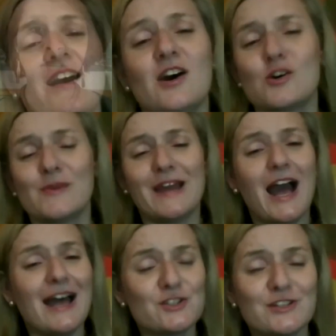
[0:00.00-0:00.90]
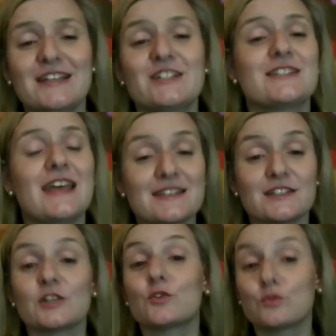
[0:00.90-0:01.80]
Oh, Altria just has an
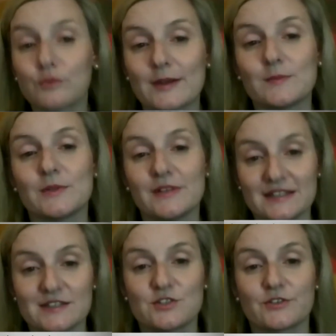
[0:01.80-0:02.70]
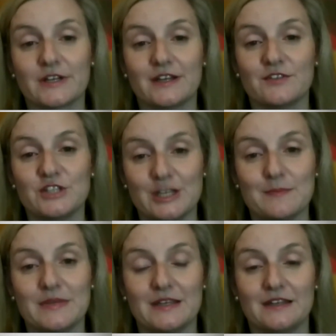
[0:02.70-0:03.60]
incredible history of
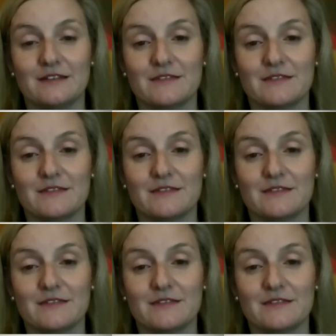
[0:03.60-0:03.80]
championing